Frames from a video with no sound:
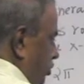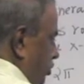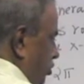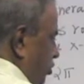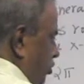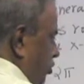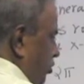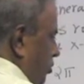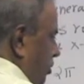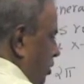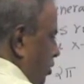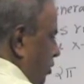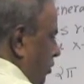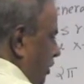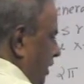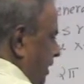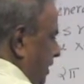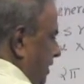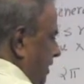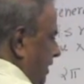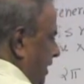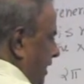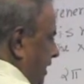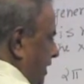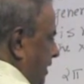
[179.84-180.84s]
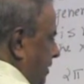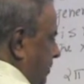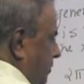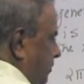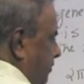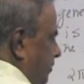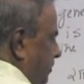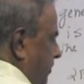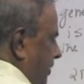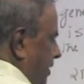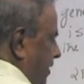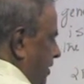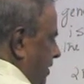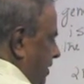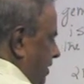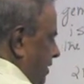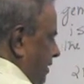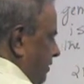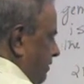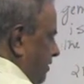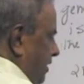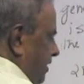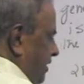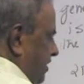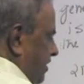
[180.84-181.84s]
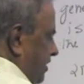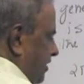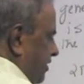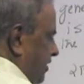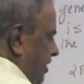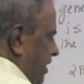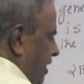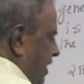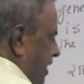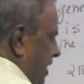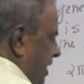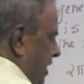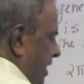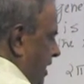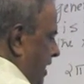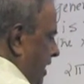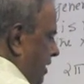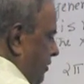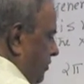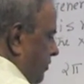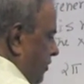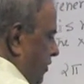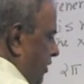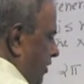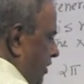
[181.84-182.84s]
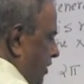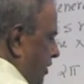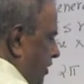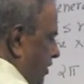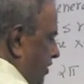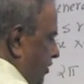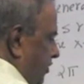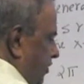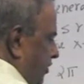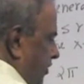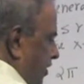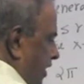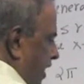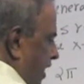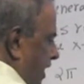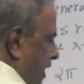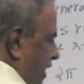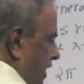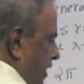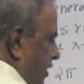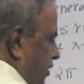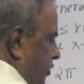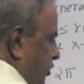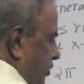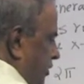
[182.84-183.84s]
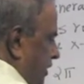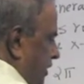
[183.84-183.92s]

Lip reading: cube over 3, which is half sine 2